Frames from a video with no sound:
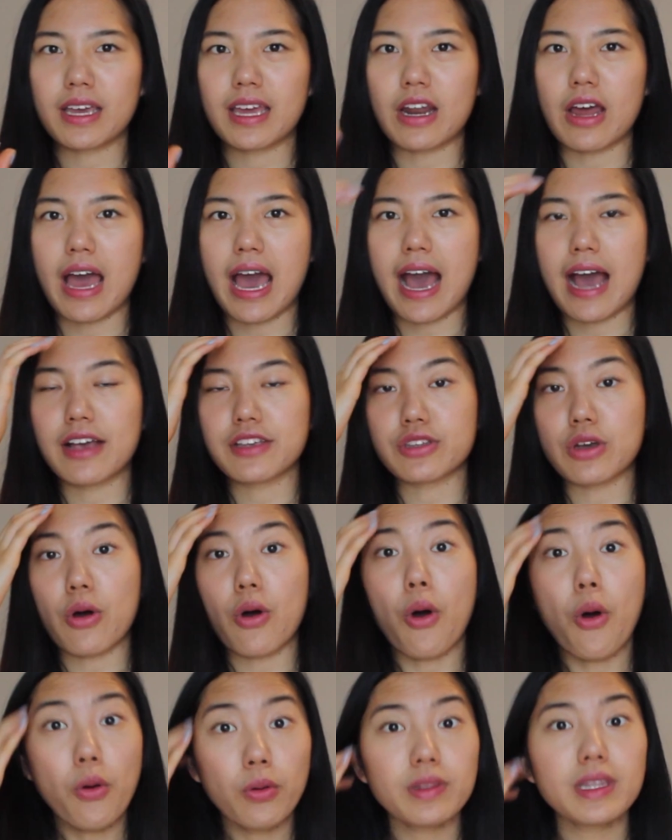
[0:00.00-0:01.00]
It has
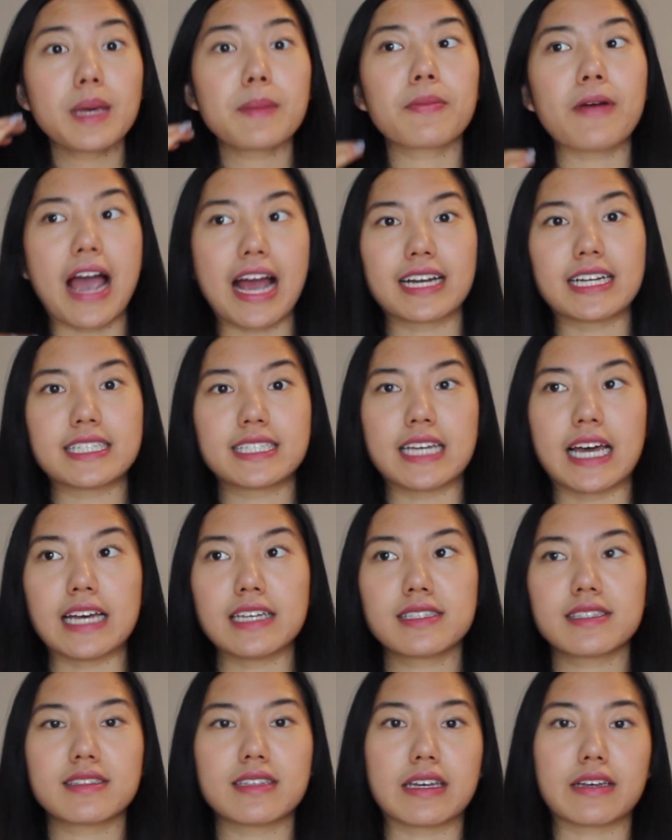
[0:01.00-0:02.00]
only practice
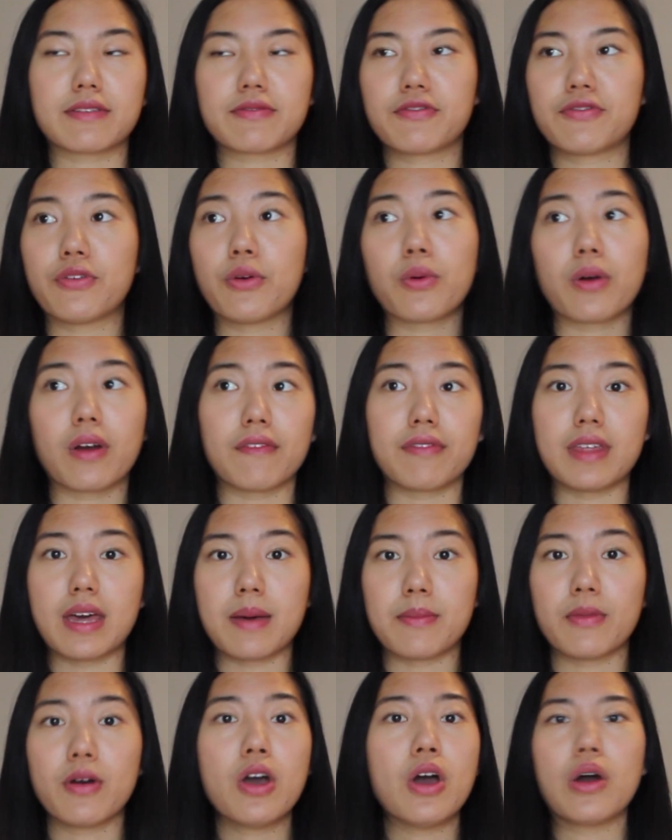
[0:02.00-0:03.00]
tests, like four of
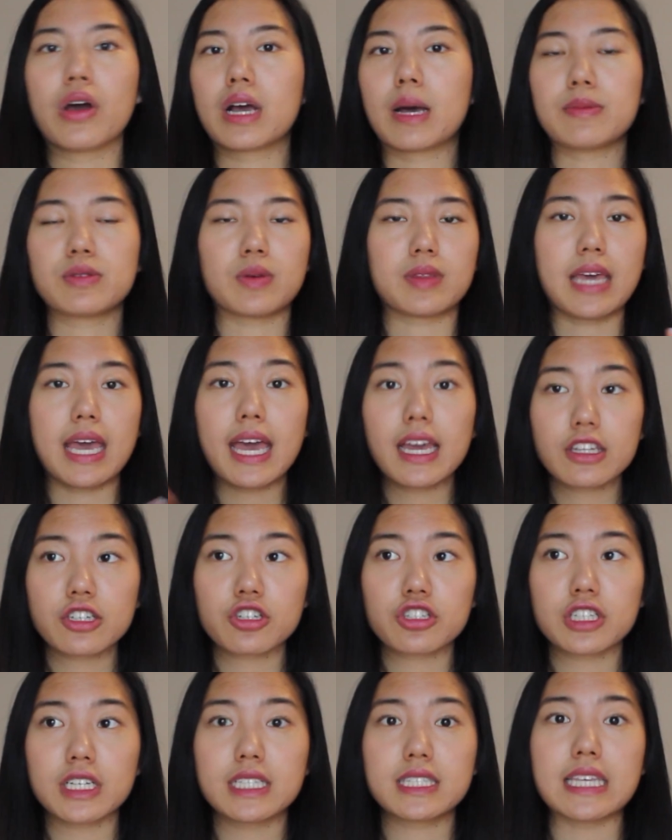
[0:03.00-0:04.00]
them, comes with
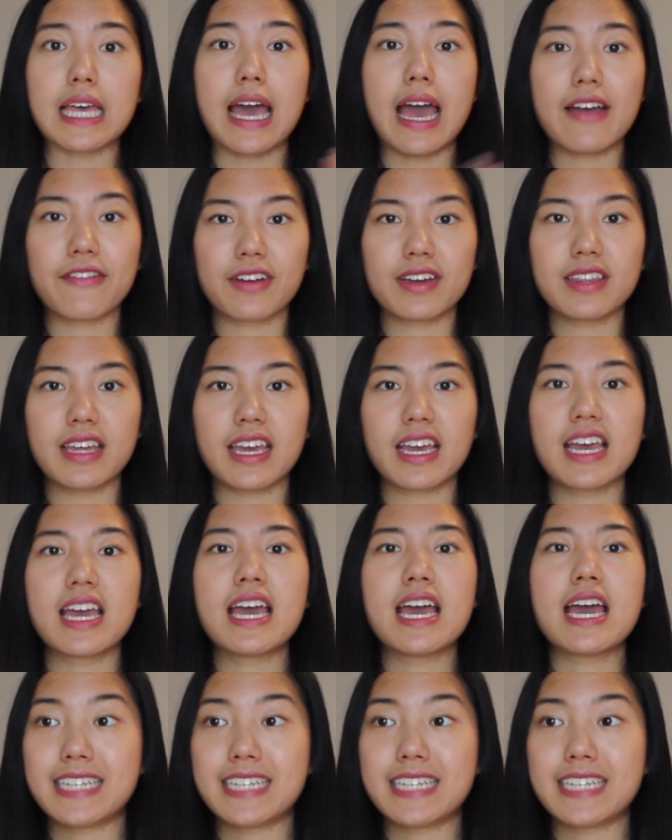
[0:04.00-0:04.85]
answer sheets, everything.